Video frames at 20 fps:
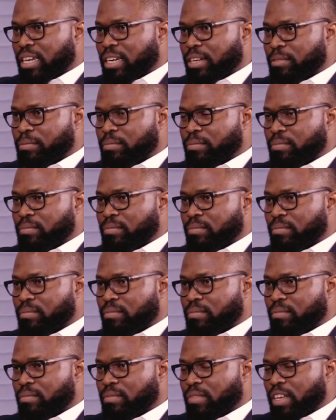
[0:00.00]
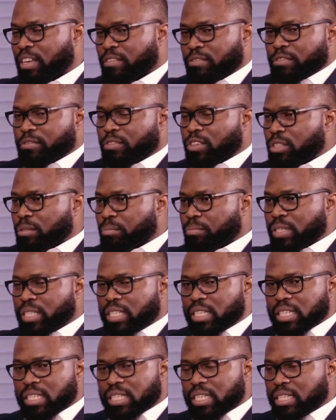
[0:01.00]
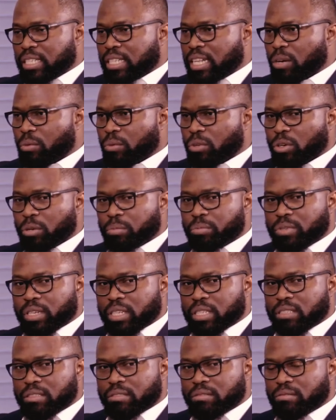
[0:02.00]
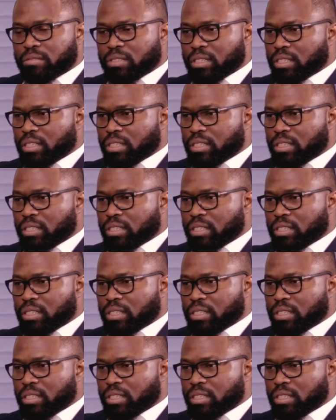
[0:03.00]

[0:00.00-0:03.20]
Um, even for the businesses that we operate,